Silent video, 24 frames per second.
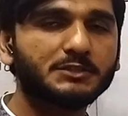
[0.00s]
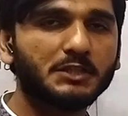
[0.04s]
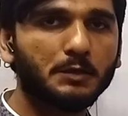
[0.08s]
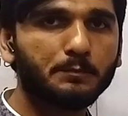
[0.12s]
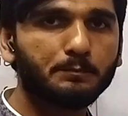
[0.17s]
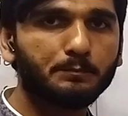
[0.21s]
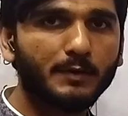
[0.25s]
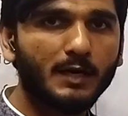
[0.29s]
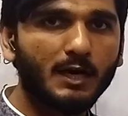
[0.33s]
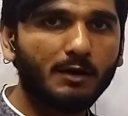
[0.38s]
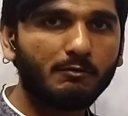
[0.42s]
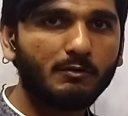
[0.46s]
the
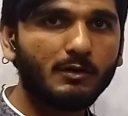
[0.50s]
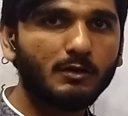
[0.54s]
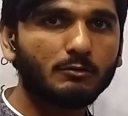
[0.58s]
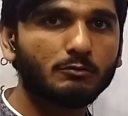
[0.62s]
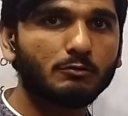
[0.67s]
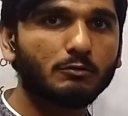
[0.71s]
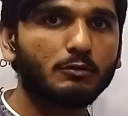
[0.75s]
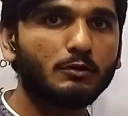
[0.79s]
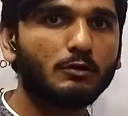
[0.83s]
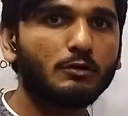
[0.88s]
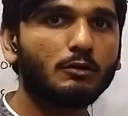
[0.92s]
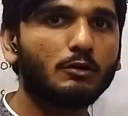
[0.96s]
power
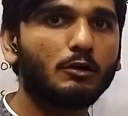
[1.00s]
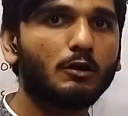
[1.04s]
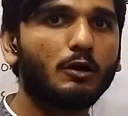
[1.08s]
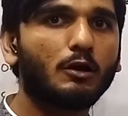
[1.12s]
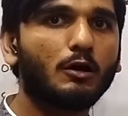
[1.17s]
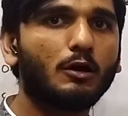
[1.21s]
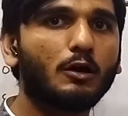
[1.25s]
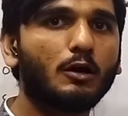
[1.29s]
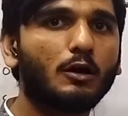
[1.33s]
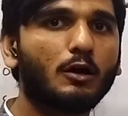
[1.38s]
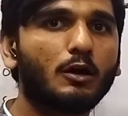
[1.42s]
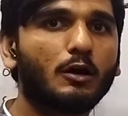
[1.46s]
rule
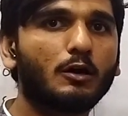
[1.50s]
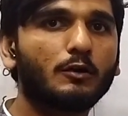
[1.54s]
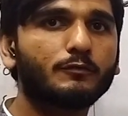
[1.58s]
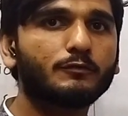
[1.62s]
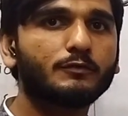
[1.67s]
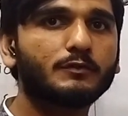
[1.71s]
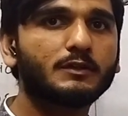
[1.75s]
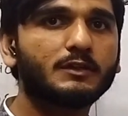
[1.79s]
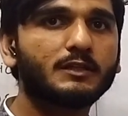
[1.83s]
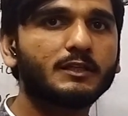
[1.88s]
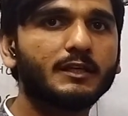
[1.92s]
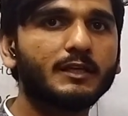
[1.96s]
of
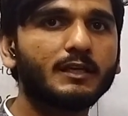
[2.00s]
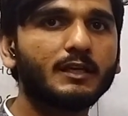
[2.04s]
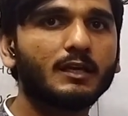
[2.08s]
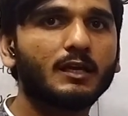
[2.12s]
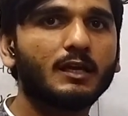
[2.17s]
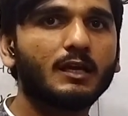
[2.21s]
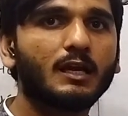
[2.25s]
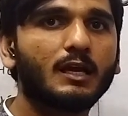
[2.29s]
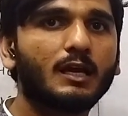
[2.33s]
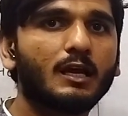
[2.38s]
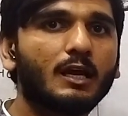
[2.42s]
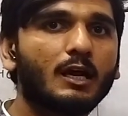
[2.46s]
the
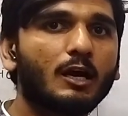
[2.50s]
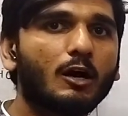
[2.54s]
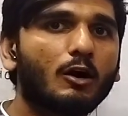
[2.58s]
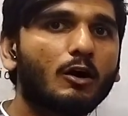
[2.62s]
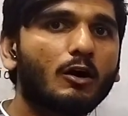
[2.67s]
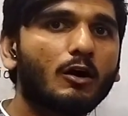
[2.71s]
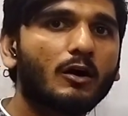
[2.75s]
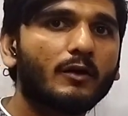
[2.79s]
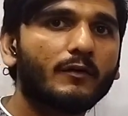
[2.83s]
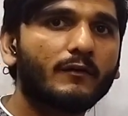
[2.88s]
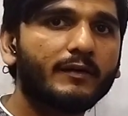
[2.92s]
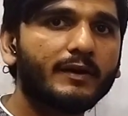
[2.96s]

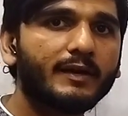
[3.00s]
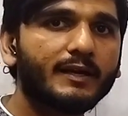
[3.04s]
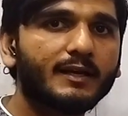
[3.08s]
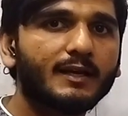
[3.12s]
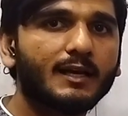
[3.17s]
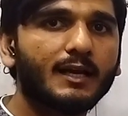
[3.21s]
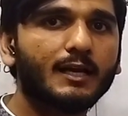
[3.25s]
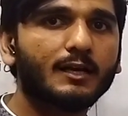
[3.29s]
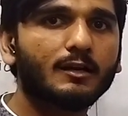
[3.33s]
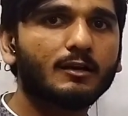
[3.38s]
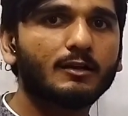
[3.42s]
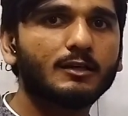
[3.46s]
ordinary
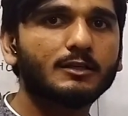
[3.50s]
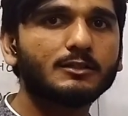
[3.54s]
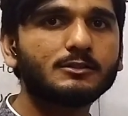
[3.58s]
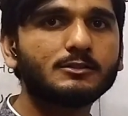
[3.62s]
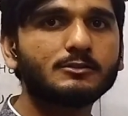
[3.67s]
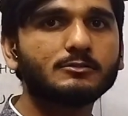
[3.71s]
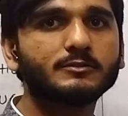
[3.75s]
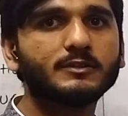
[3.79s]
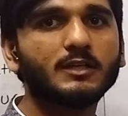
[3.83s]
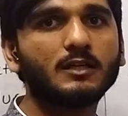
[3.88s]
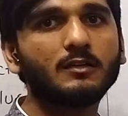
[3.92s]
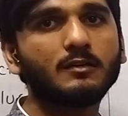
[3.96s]
calculus
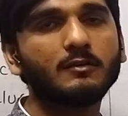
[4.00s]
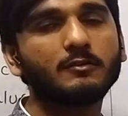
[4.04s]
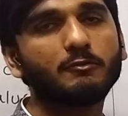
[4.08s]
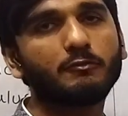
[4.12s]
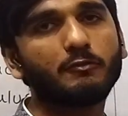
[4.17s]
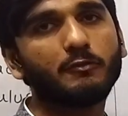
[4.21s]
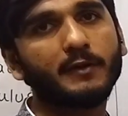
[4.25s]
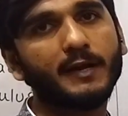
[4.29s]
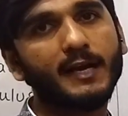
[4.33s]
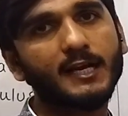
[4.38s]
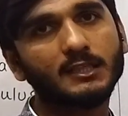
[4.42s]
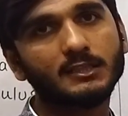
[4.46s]
to the
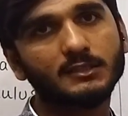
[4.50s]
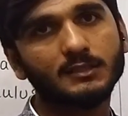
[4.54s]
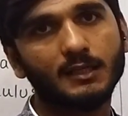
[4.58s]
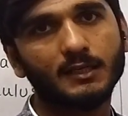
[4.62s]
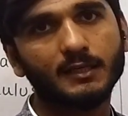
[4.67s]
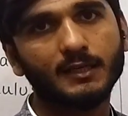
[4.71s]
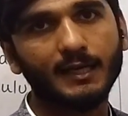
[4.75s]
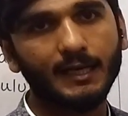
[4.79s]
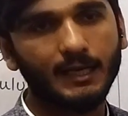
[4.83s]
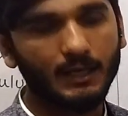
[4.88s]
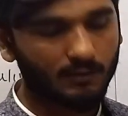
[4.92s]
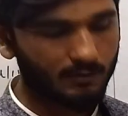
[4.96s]
fractional
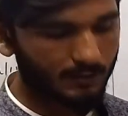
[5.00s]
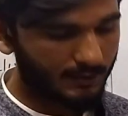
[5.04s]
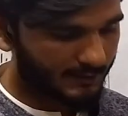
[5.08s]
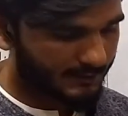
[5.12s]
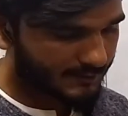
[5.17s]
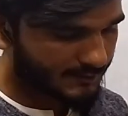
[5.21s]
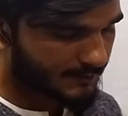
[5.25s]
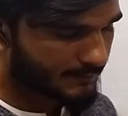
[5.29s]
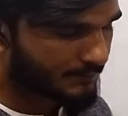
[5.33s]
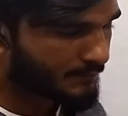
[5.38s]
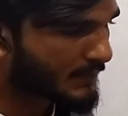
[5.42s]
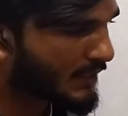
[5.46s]

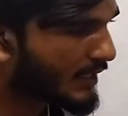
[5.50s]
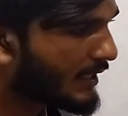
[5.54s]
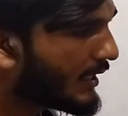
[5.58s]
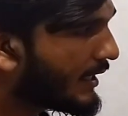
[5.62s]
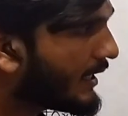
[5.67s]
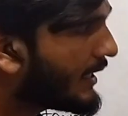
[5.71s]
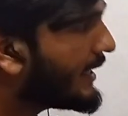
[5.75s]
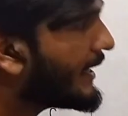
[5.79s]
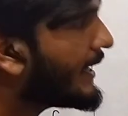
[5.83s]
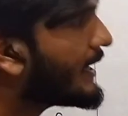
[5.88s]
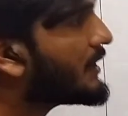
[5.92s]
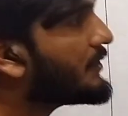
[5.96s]
calculus.
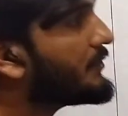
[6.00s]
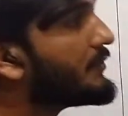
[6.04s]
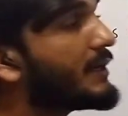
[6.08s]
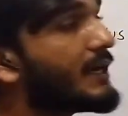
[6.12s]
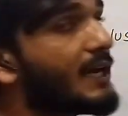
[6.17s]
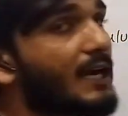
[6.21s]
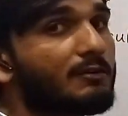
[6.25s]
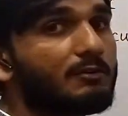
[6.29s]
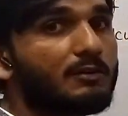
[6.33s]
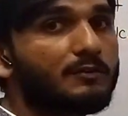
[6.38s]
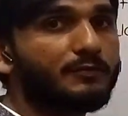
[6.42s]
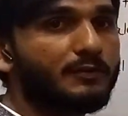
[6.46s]
Let me
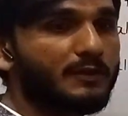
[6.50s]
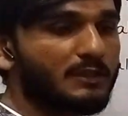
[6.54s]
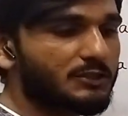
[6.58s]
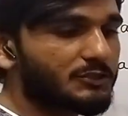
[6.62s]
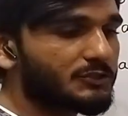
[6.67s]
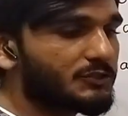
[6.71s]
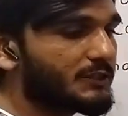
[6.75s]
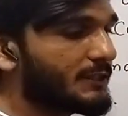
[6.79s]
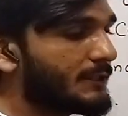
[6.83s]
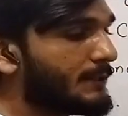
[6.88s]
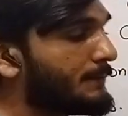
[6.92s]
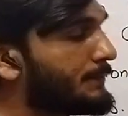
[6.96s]
have a
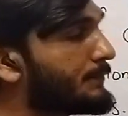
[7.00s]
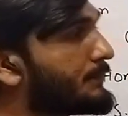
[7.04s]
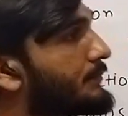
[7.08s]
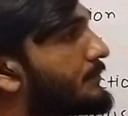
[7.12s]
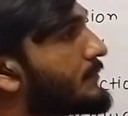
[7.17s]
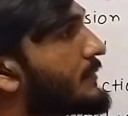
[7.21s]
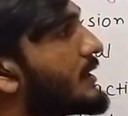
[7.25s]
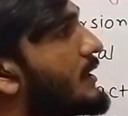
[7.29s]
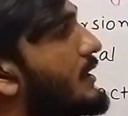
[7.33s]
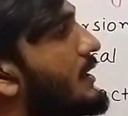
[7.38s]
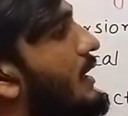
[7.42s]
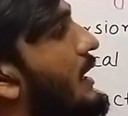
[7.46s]
function.
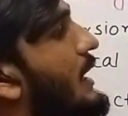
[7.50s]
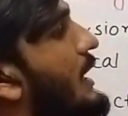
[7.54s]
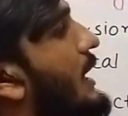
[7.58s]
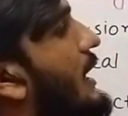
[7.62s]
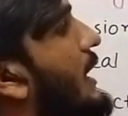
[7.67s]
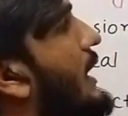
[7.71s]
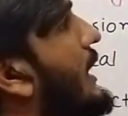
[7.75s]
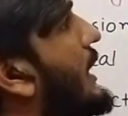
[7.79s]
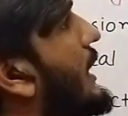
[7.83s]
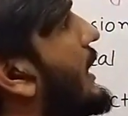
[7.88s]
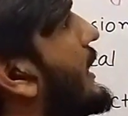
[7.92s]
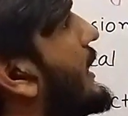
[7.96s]

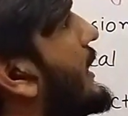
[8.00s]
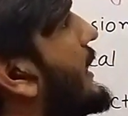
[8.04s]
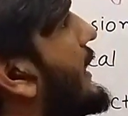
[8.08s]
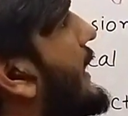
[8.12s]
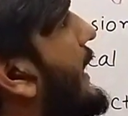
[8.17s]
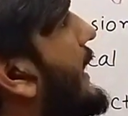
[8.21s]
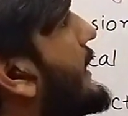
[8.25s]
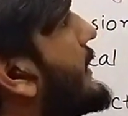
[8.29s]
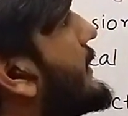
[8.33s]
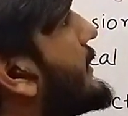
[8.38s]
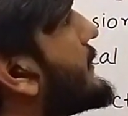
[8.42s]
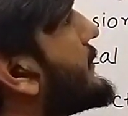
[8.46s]

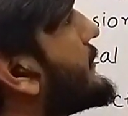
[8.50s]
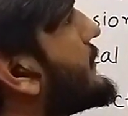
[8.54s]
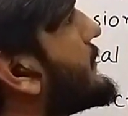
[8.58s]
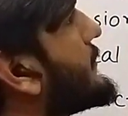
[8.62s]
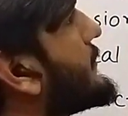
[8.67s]
Let